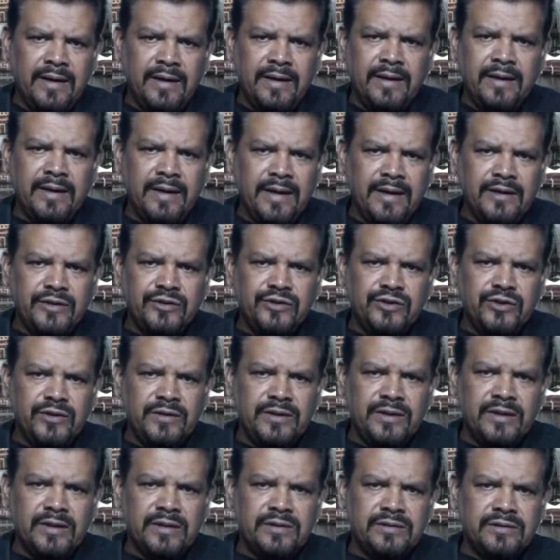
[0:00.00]

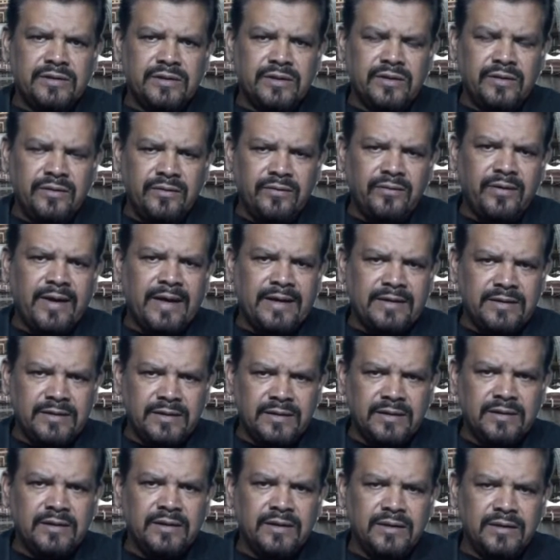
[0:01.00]
engaging a
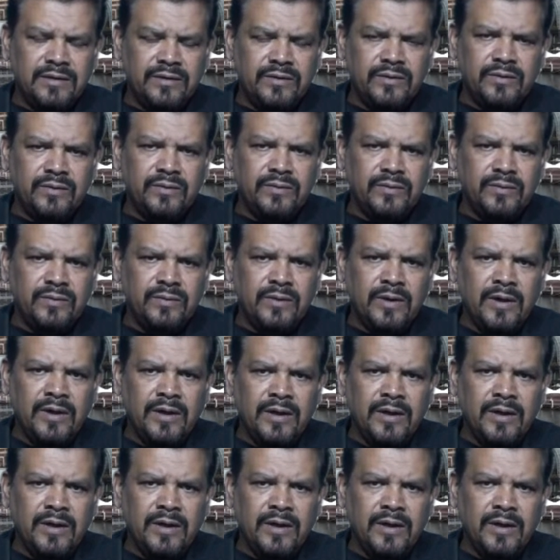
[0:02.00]
screenwriter to